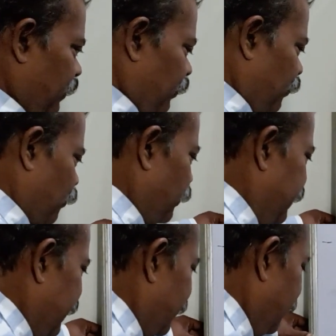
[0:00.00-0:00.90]
So
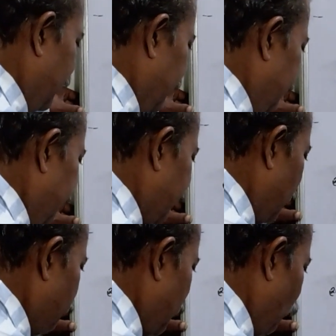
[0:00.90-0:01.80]
here this
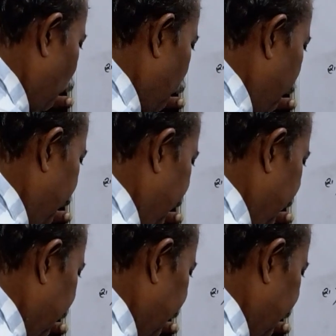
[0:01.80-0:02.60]
comes out to be